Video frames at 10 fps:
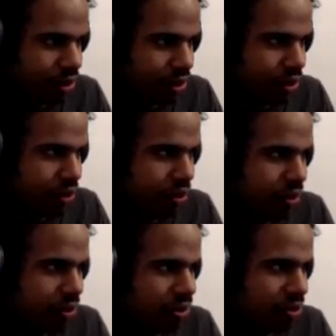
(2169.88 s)
Oh,
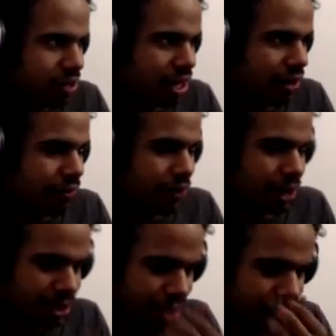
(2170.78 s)
don't you dare
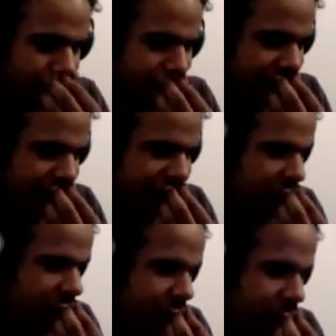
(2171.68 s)
freaking tell me I didn't get the
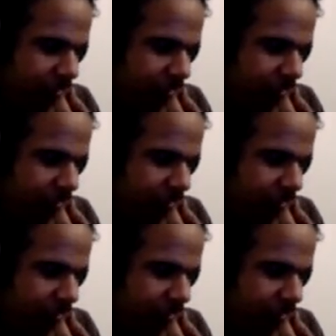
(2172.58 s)
heart.